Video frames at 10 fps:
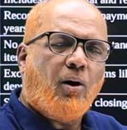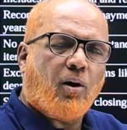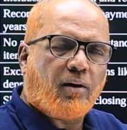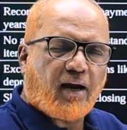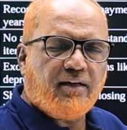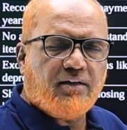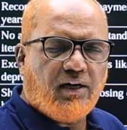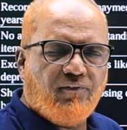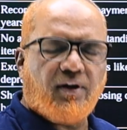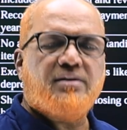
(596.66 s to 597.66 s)
or write the
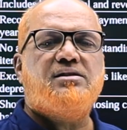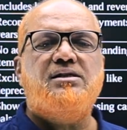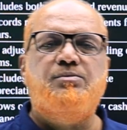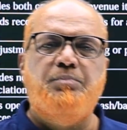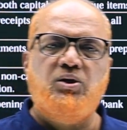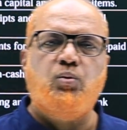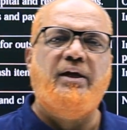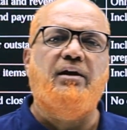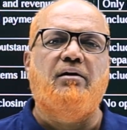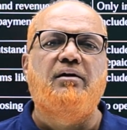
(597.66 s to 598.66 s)
differences
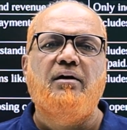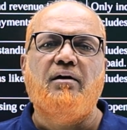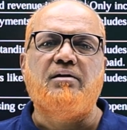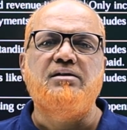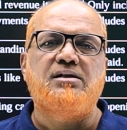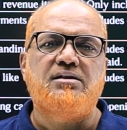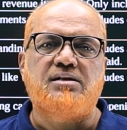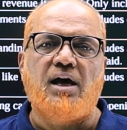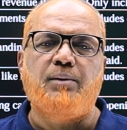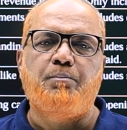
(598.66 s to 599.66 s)
between receipts
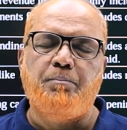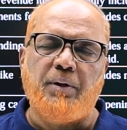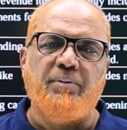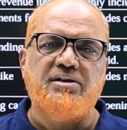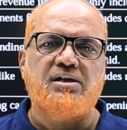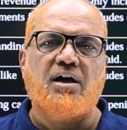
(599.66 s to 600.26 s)
and payments